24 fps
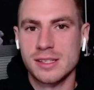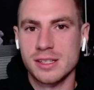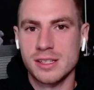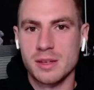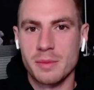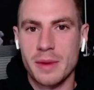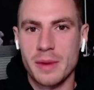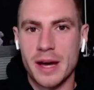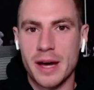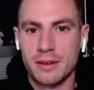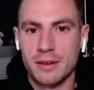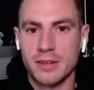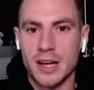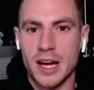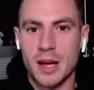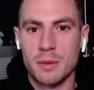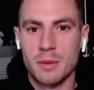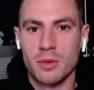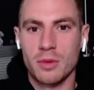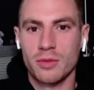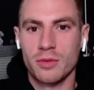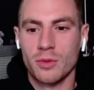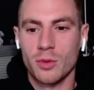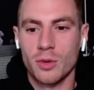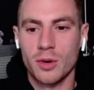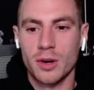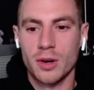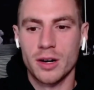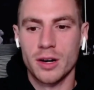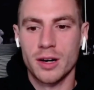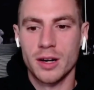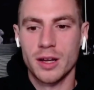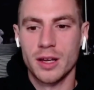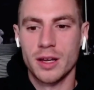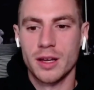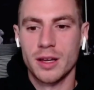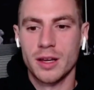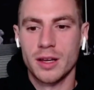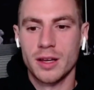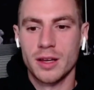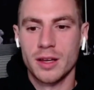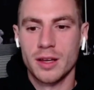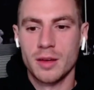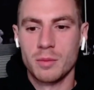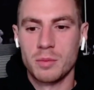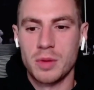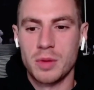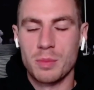just a matter of time before
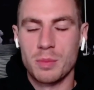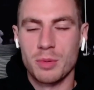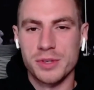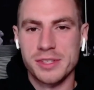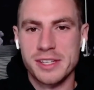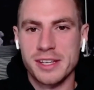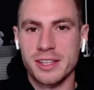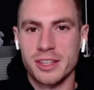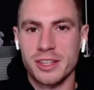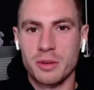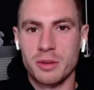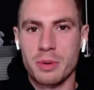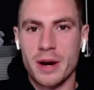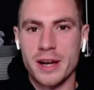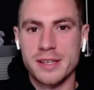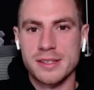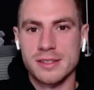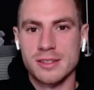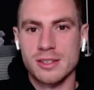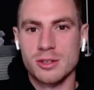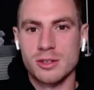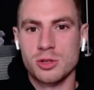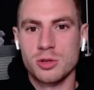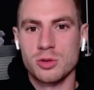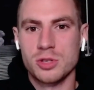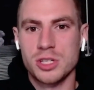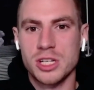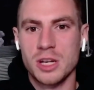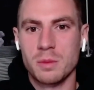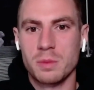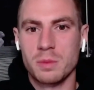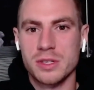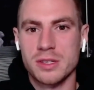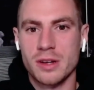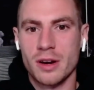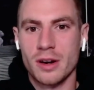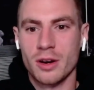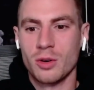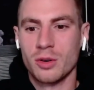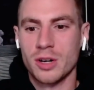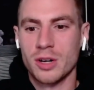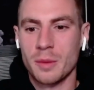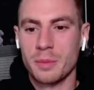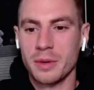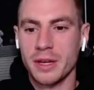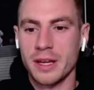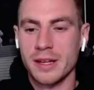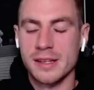people see that their prices are too cheap and start
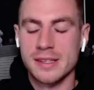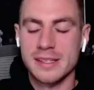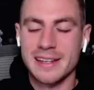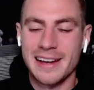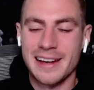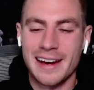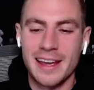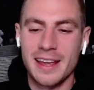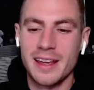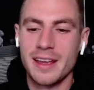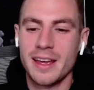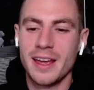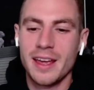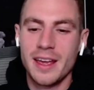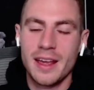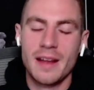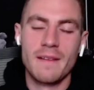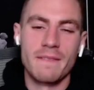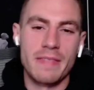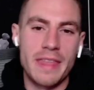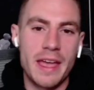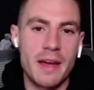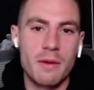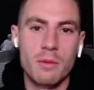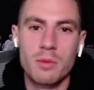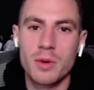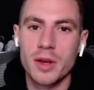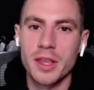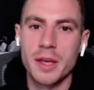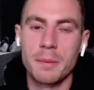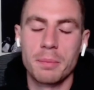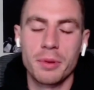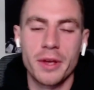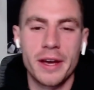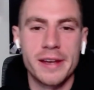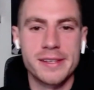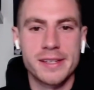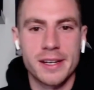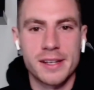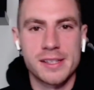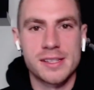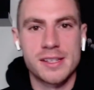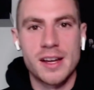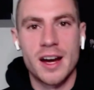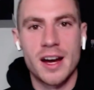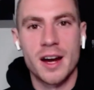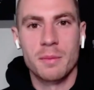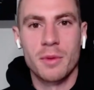going up again. It really plays like a
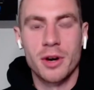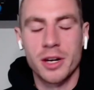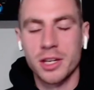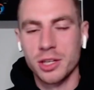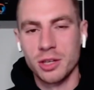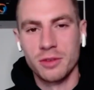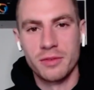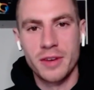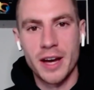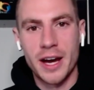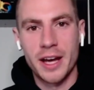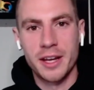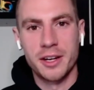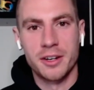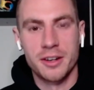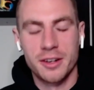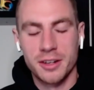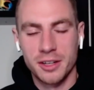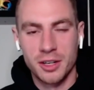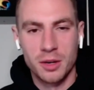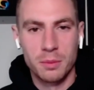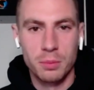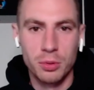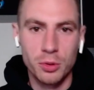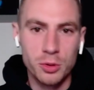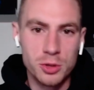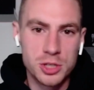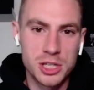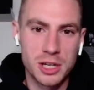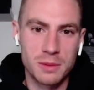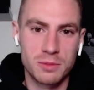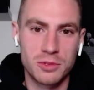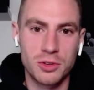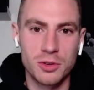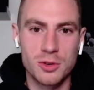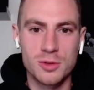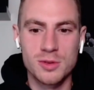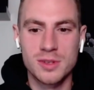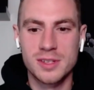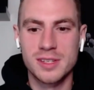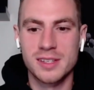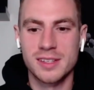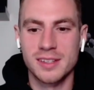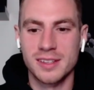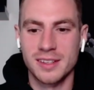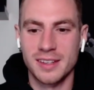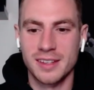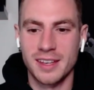stock market. You've got your blue chip
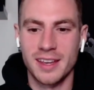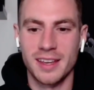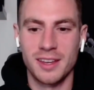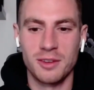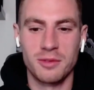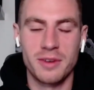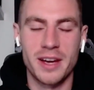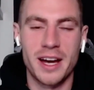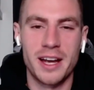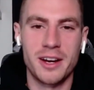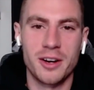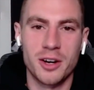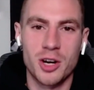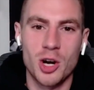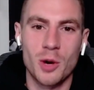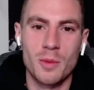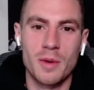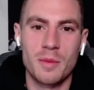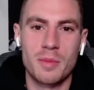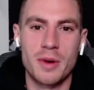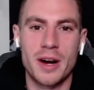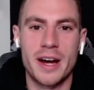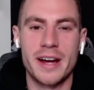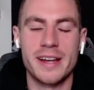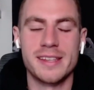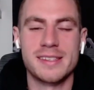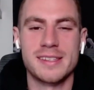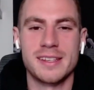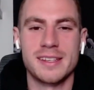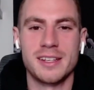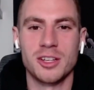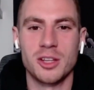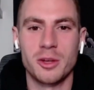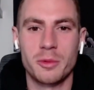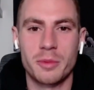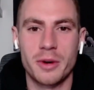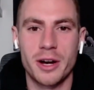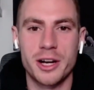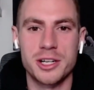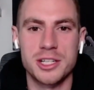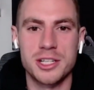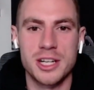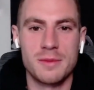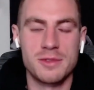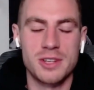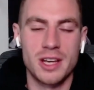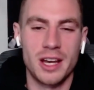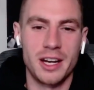dudes, you've got your Kobe Bryants and your LeBron
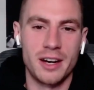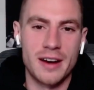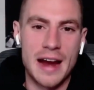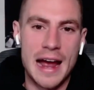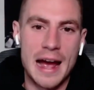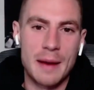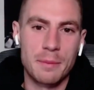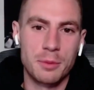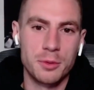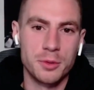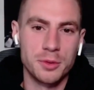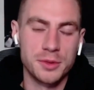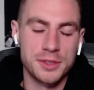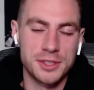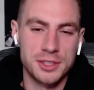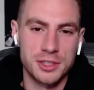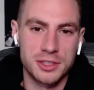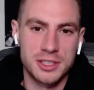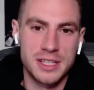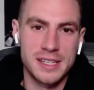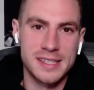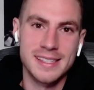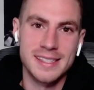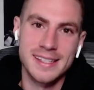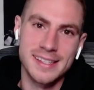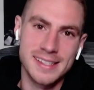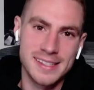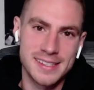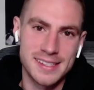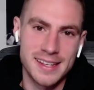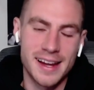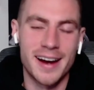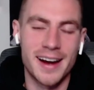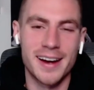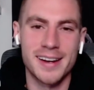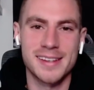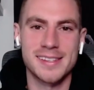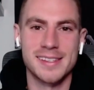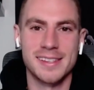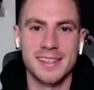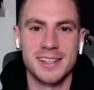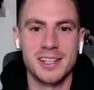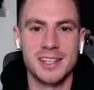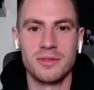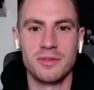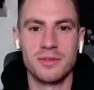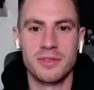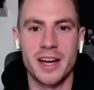James, you got your Apples, your Disney stocks, and
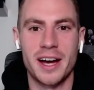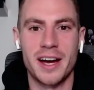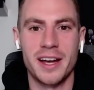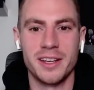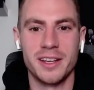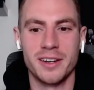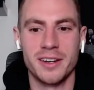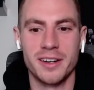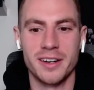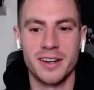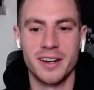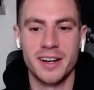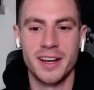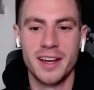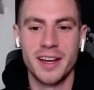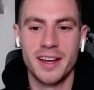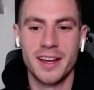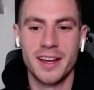then you've got your